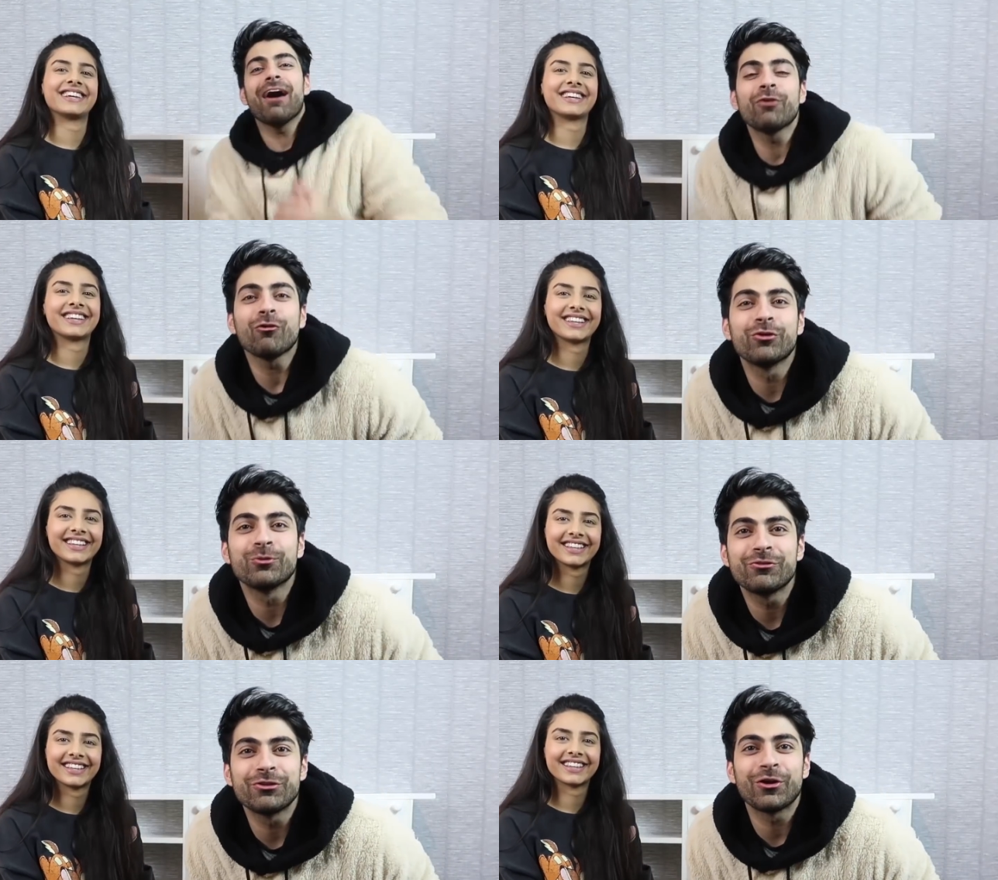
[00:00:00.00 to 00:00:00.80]
Speaker 1: I've not
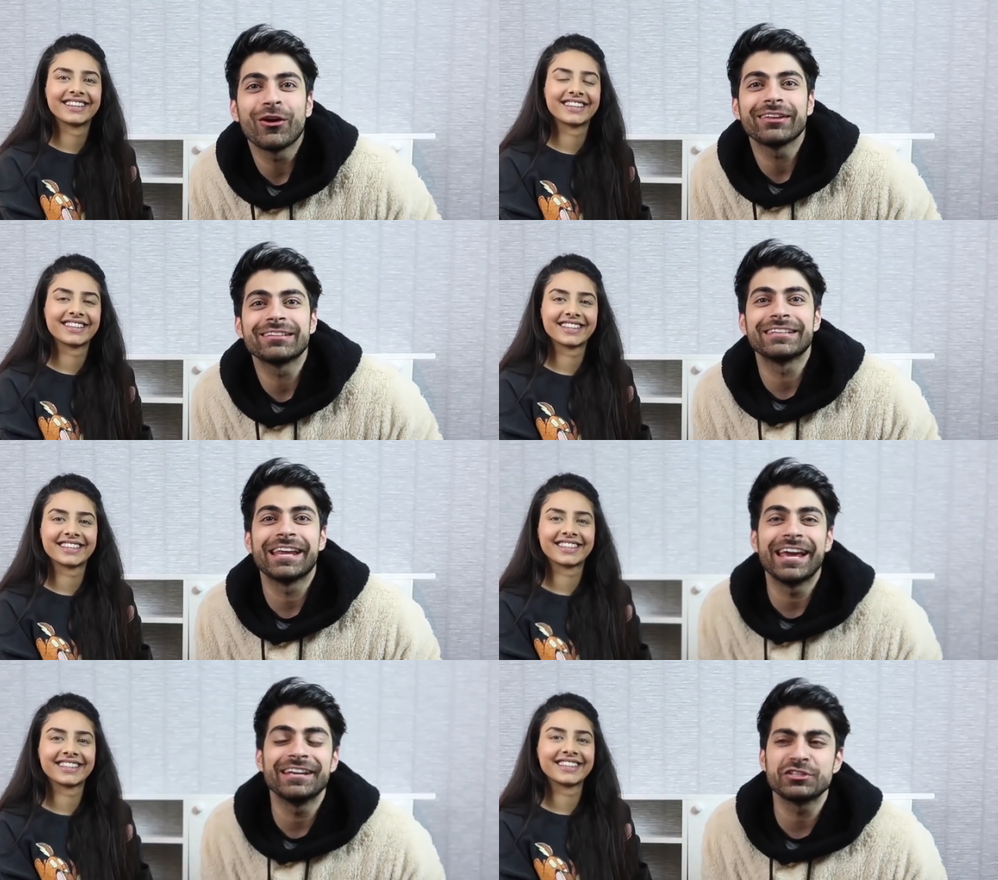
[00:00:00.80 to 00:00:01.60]
filmed a video like this in
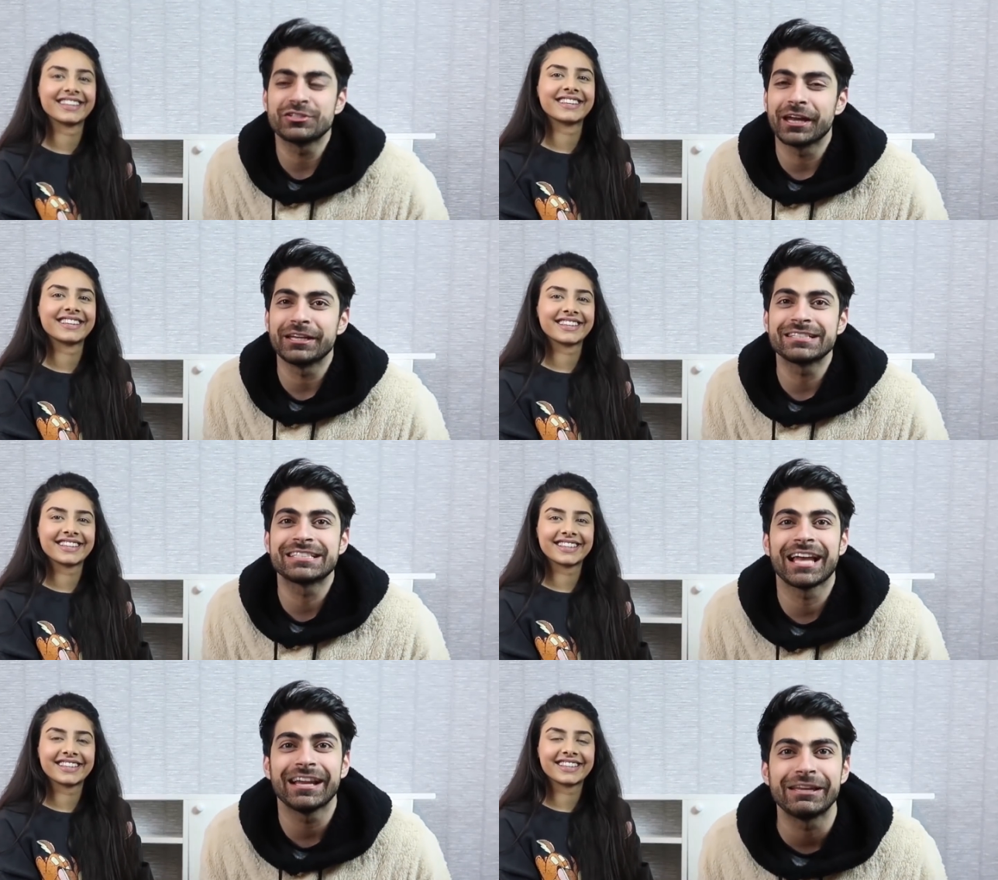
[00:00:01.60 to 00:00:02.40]
ages and it's
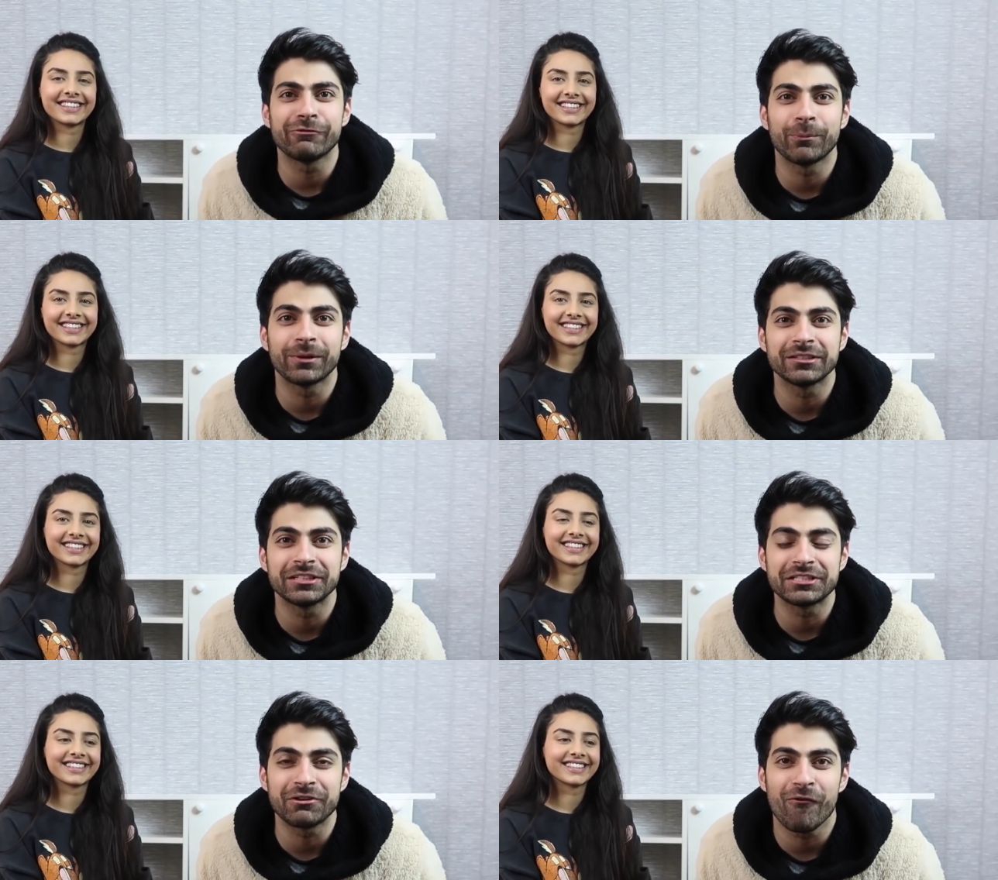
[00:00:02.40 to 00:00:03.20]
slightly different
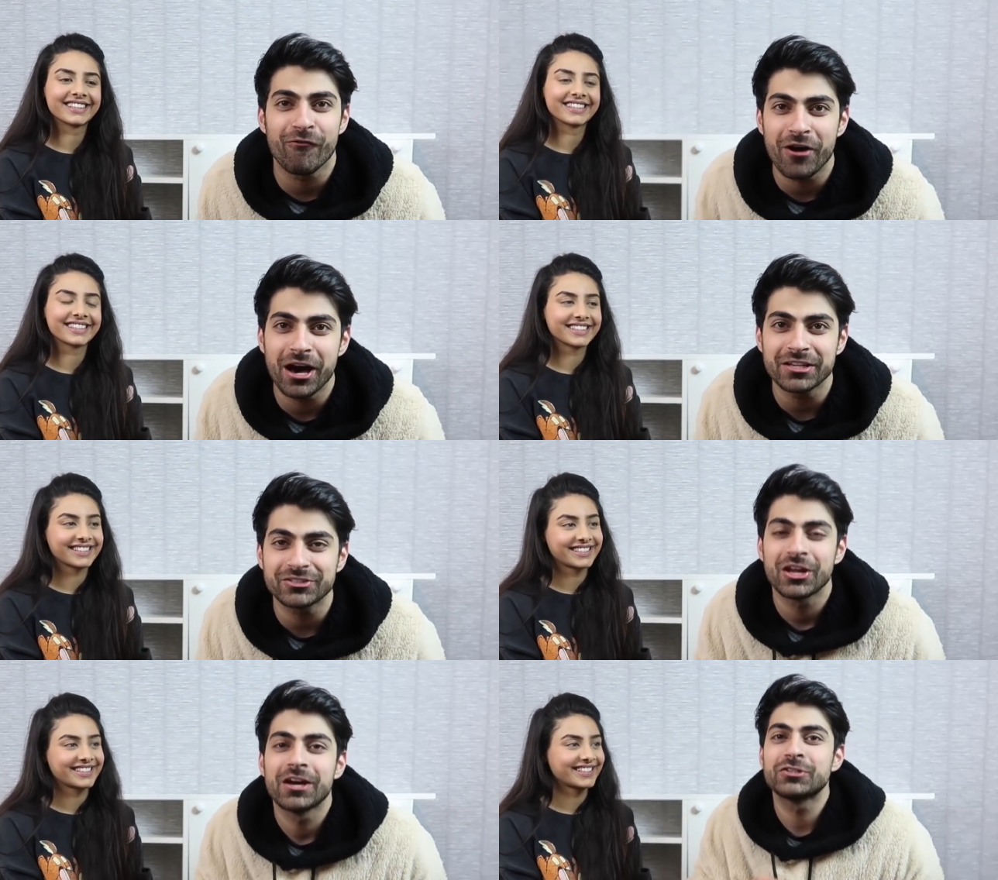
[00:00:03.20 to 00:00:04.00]
because it's the
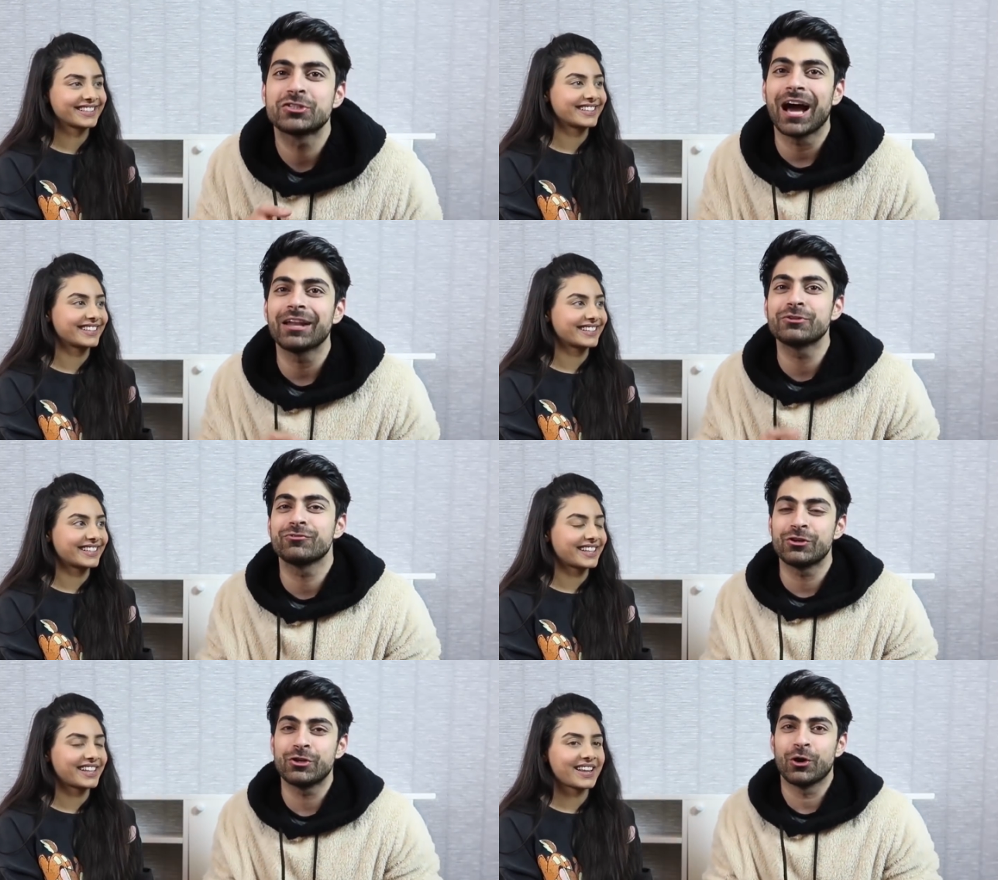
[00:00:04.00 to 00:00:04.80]
first challenge
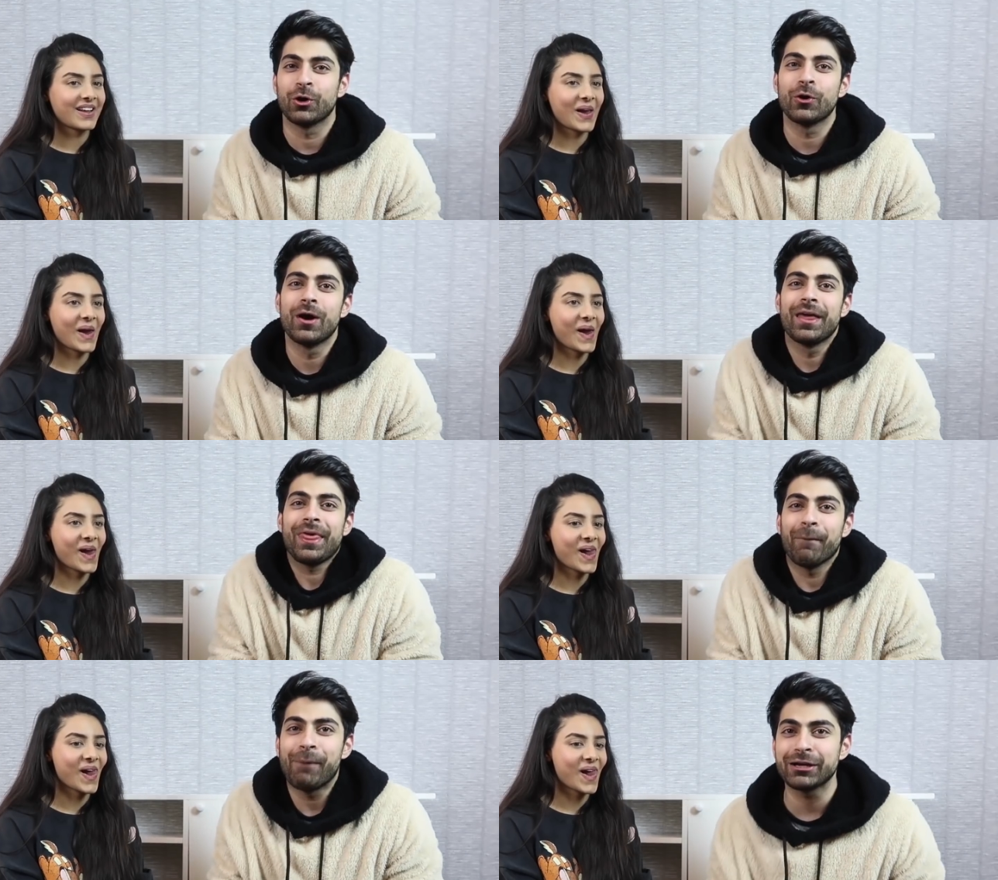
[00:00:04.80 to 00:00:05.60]
video
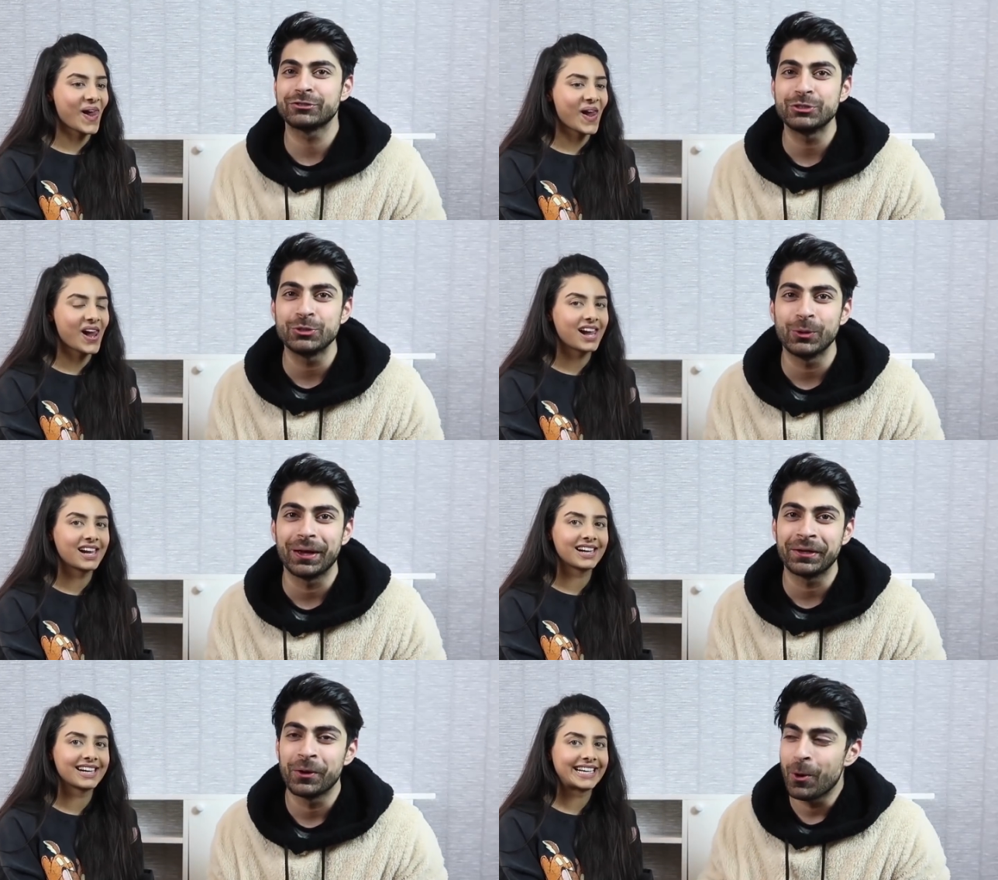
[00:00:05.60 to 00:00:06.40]
that I'm actually
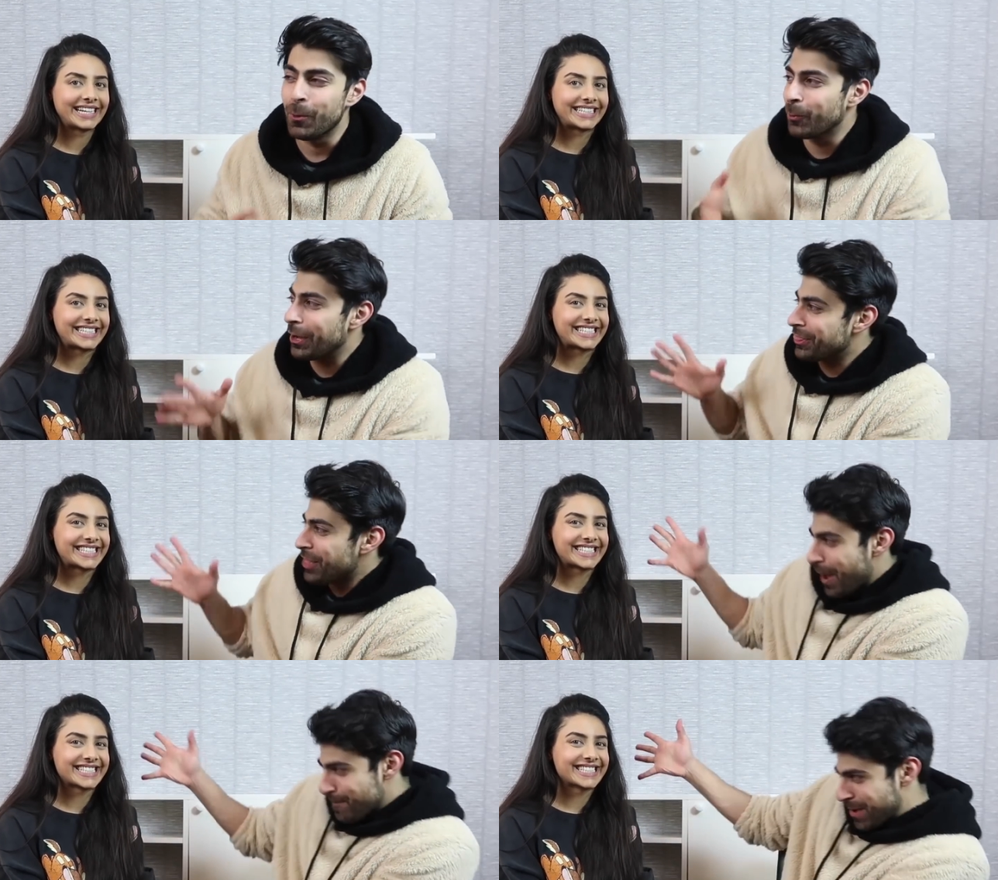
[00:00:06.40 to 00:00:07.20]
doing with
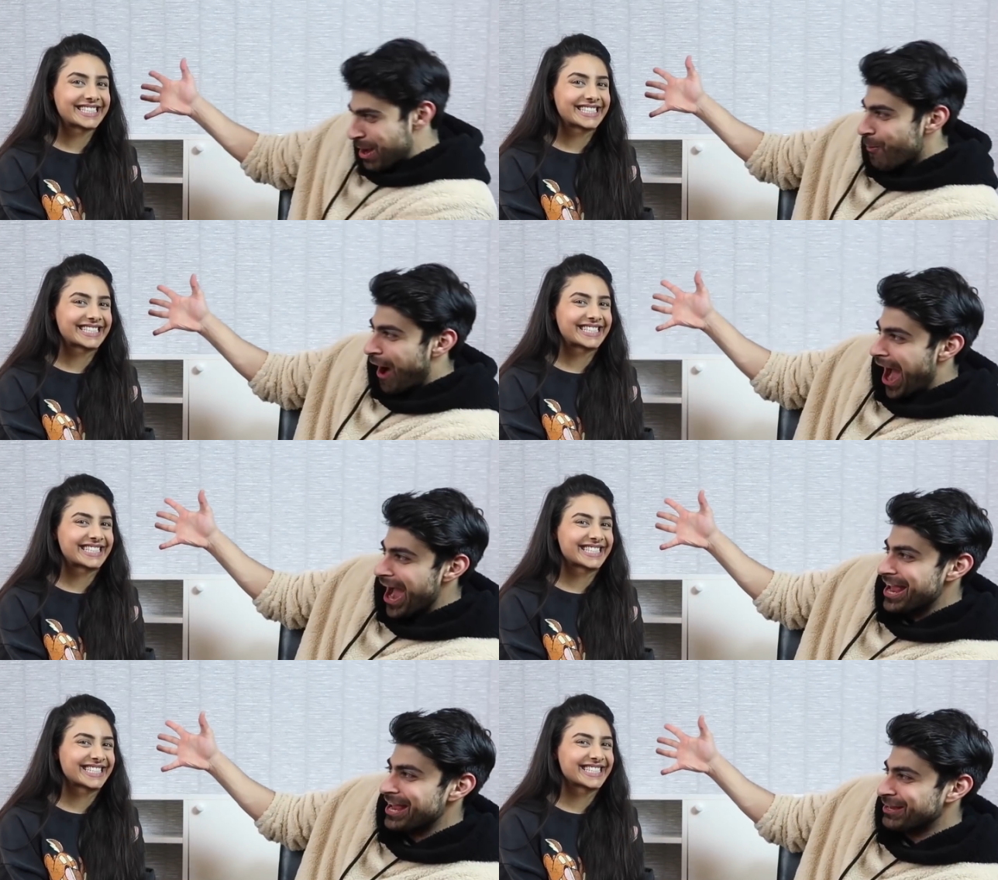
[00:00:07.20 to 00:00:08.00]
my
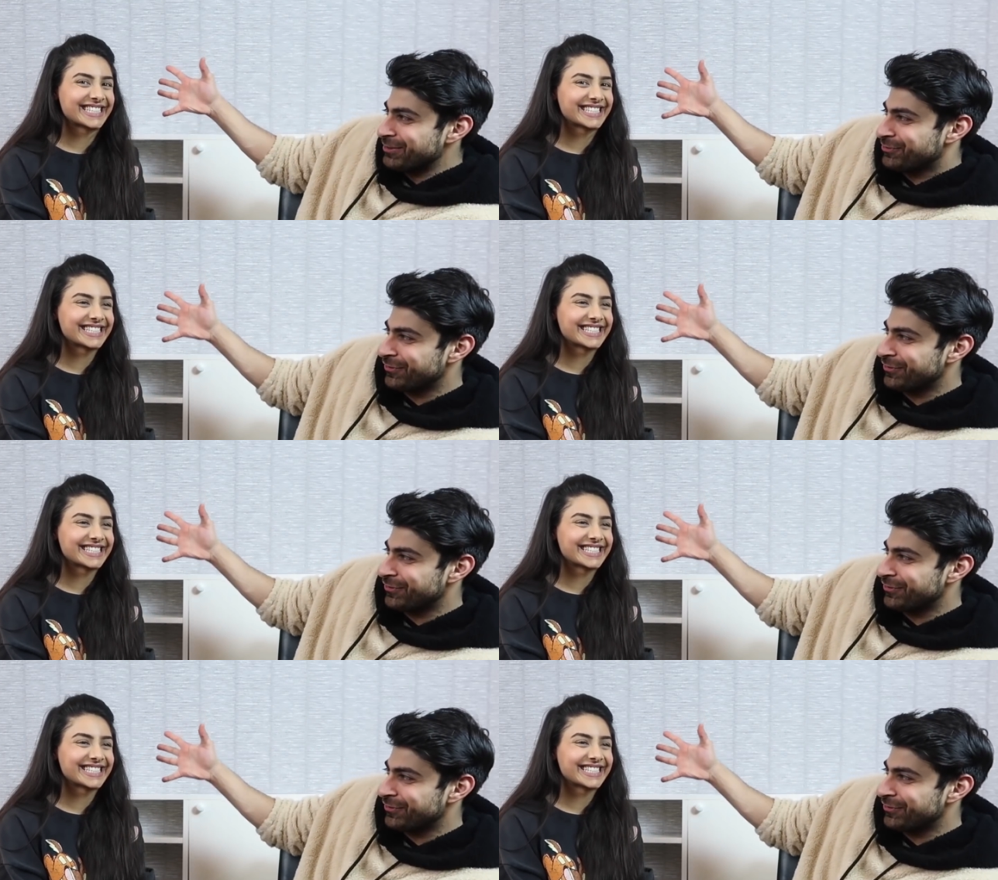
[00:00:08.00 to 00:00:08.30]
wife.